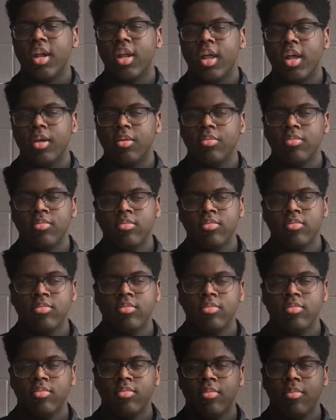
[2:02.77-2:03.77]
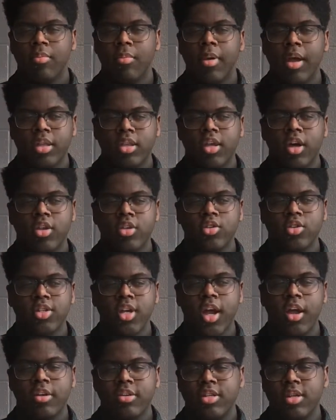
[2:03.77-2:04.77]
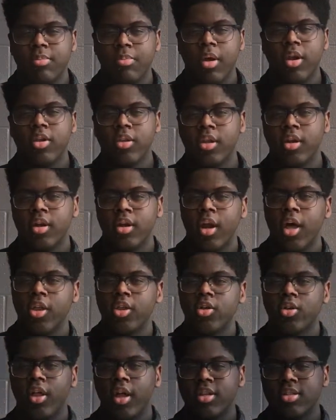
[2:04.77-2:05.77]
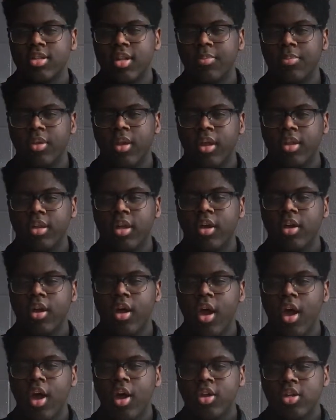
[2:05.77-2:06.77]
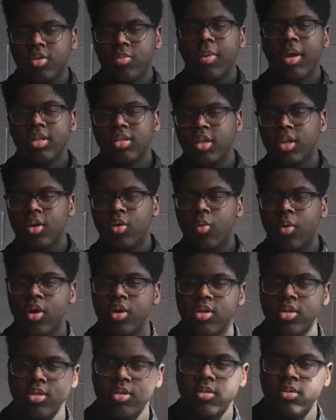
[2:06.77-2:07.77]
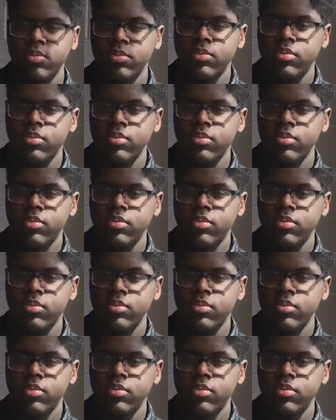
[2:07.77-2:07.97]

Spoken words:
kind of like make the other side seem better than another, like something like that. Just makes it look worse.